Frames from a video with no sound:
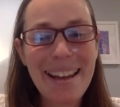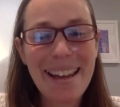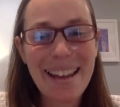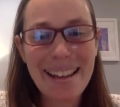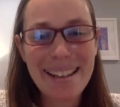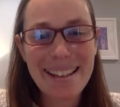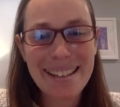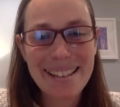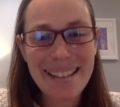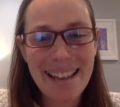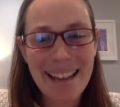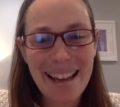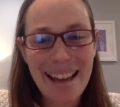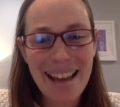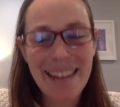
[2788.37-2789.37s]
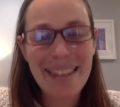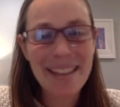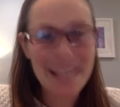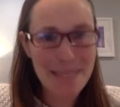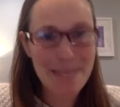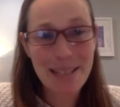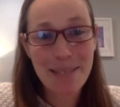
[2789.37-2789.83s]
and uh, and that
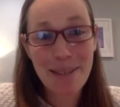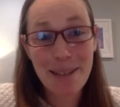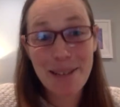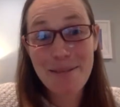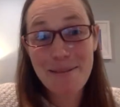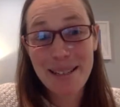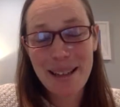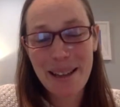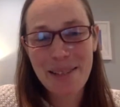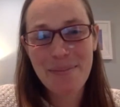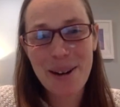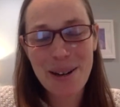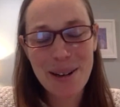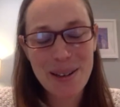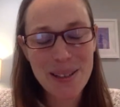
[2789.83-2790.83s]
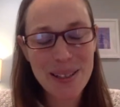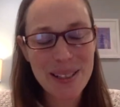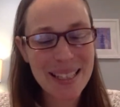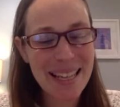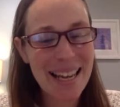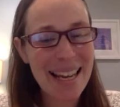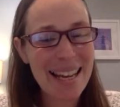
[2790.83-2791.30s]
he was the one who had done the
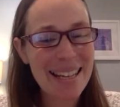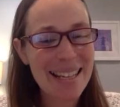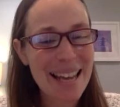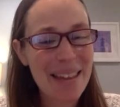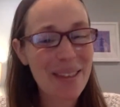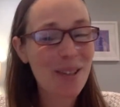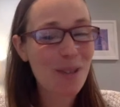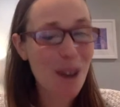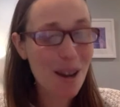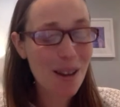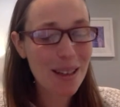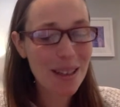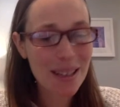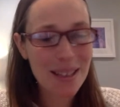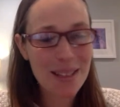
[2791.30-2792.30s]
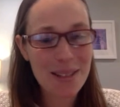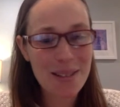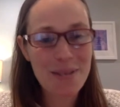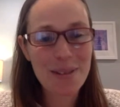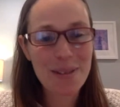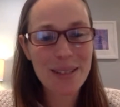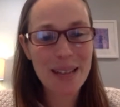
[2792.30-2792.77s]
murders. And uh, the drug that he
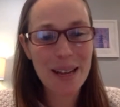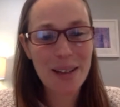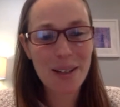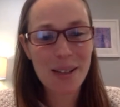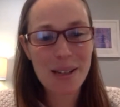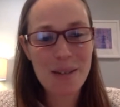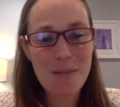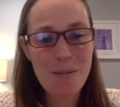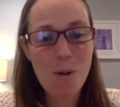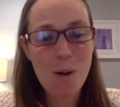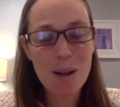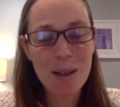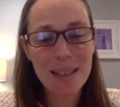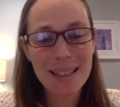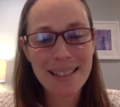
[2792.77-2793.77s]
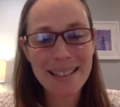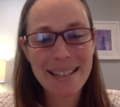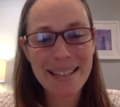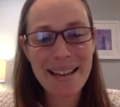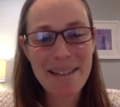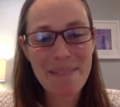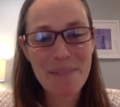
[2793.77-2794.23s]
used actually works
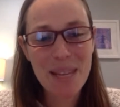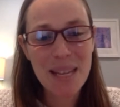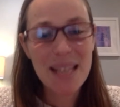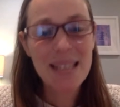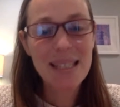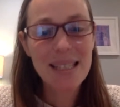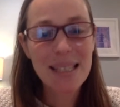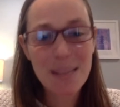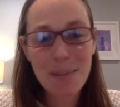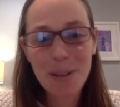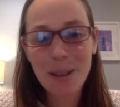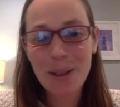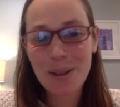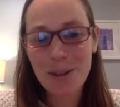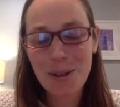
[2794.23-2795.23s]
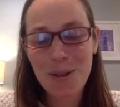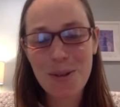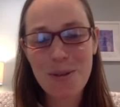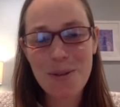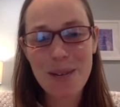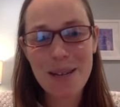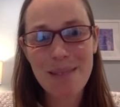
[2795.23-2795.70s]
um, similar
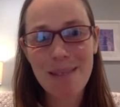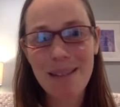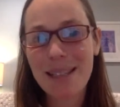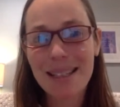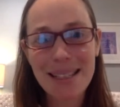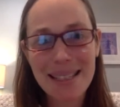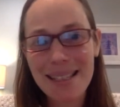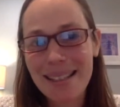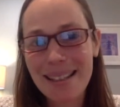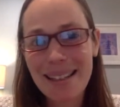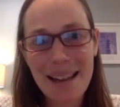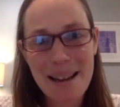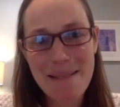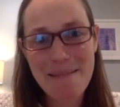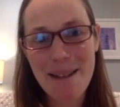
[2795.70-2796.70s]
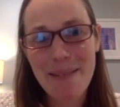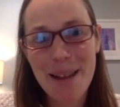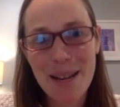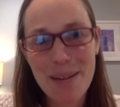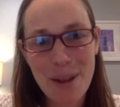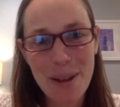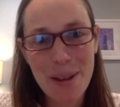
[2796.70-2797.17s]
to a, a disease that I, I,
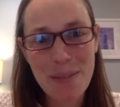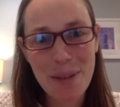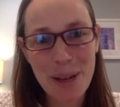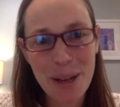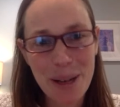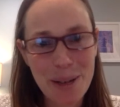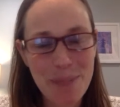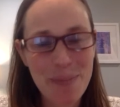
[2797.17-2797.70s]
write about in the book.